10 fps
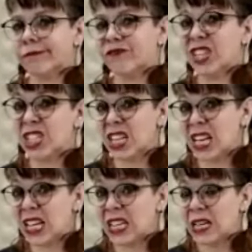
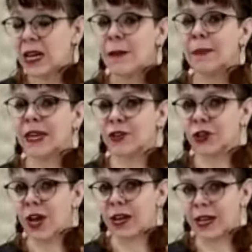fidgety because you're
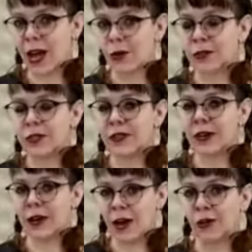cutting out
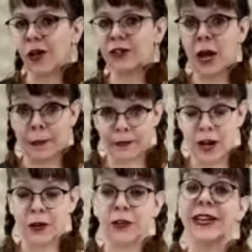the cuddle on top of cuddle,